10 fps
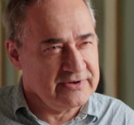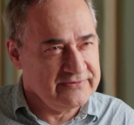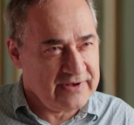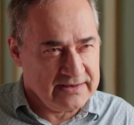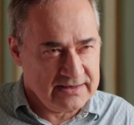in
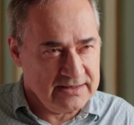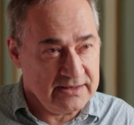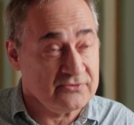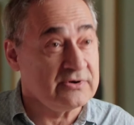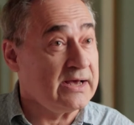
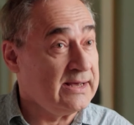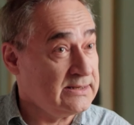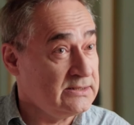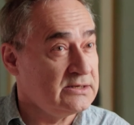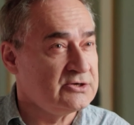psychiatry
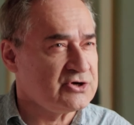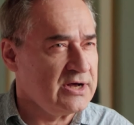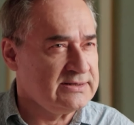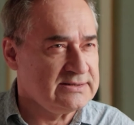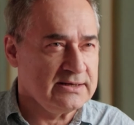and
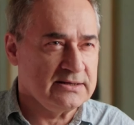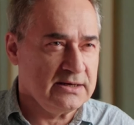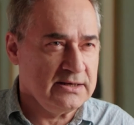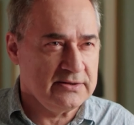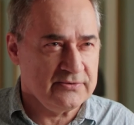child
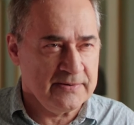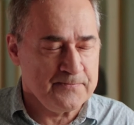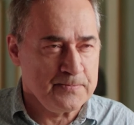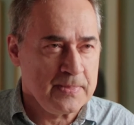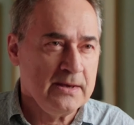psychiatry
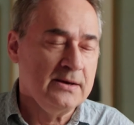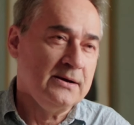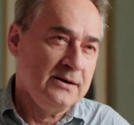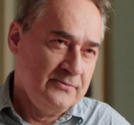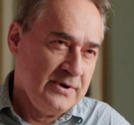
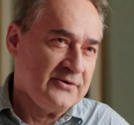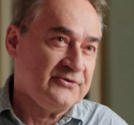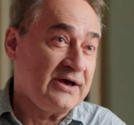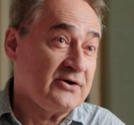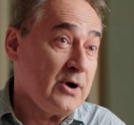were
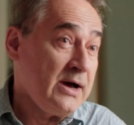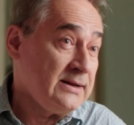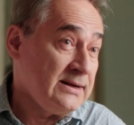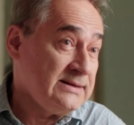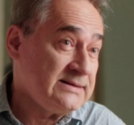
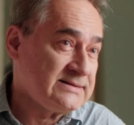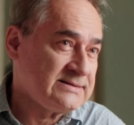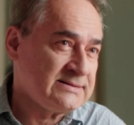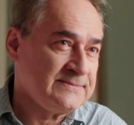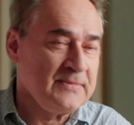
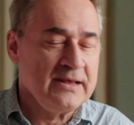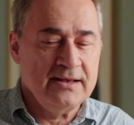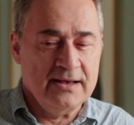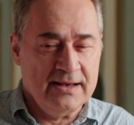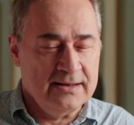psychoanalysts,
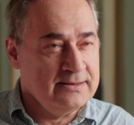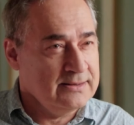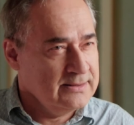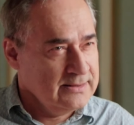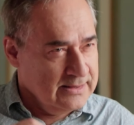and
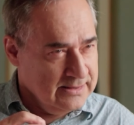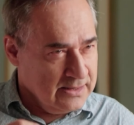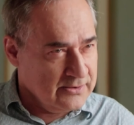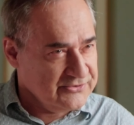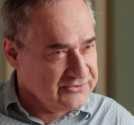in
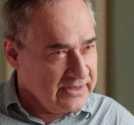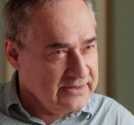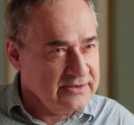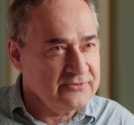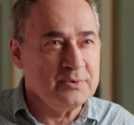our
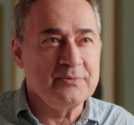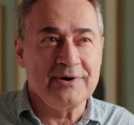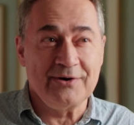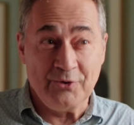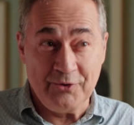studies we
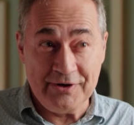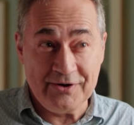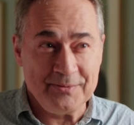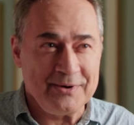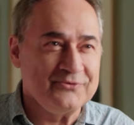were
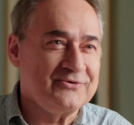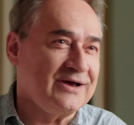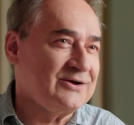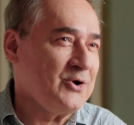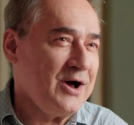learning about
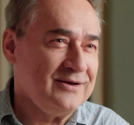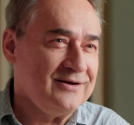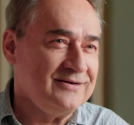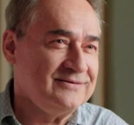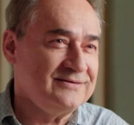
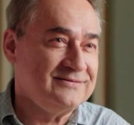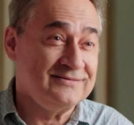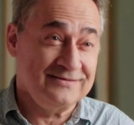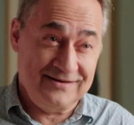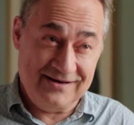
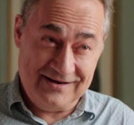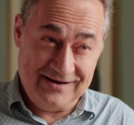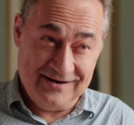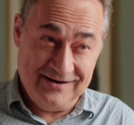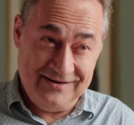psychoanalysis.
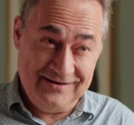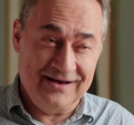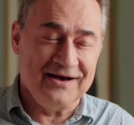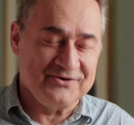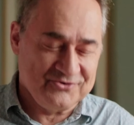I
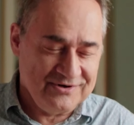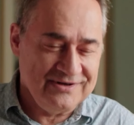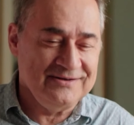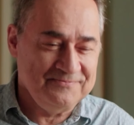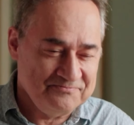
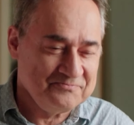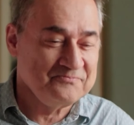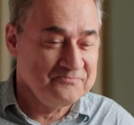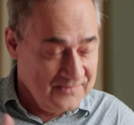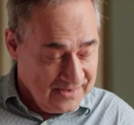actually
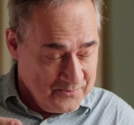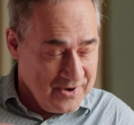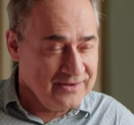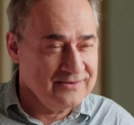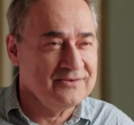
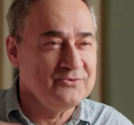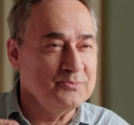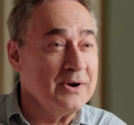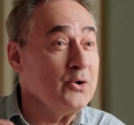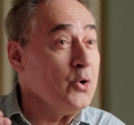went
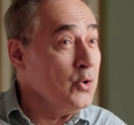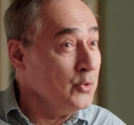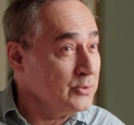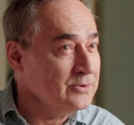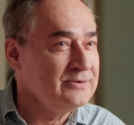to my
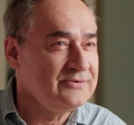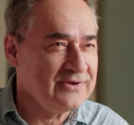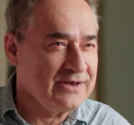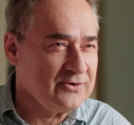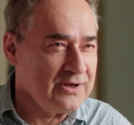own
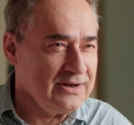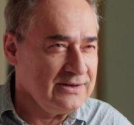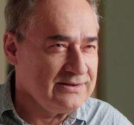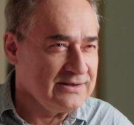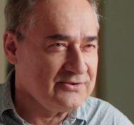
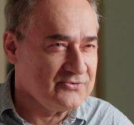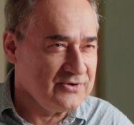psychoanalytic